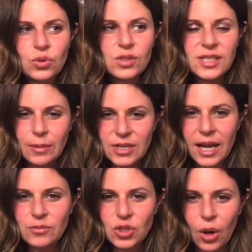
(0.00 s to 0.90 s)

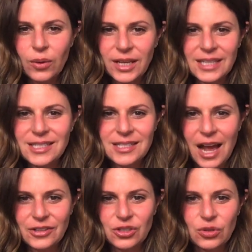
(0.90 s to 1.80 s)
sometimes go against a
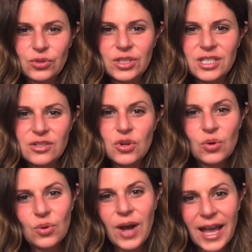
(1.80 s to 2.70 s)
doctor who's
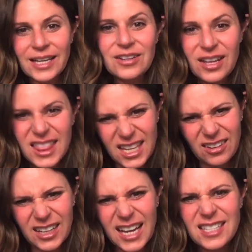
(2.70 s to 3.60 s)
who, in
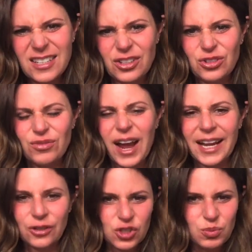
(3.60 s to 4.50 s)
theory, has done you
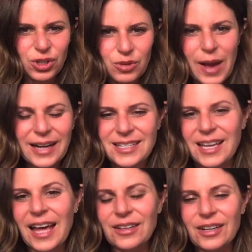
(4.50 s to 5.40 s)
right, who's put you back
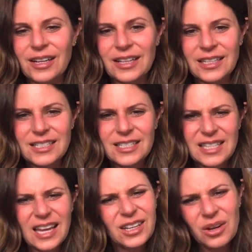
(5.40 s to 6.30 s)
together, and then to
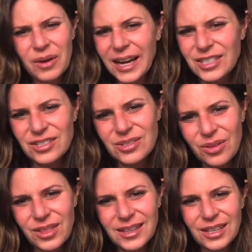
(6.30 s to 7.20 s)
say, you know what, I just
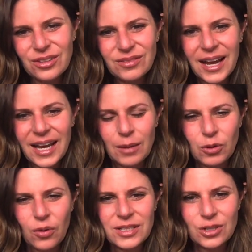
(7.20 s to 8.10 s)
don't think that you're right.
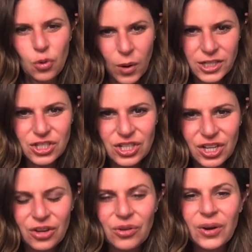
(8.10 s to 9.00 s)
I'm going to question
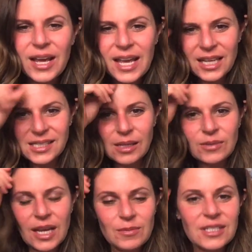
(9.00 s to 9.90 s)
you is
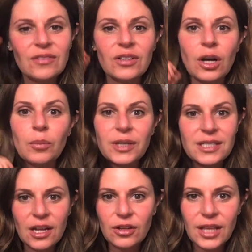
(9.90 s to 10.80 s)
sometimes difficult
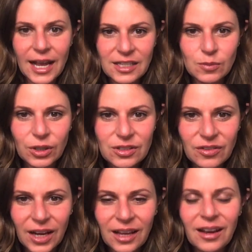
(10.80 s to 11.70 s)
because they're the
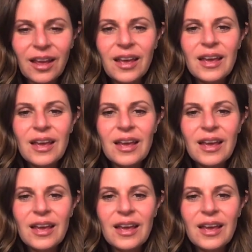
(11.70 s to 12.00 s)
experts, right?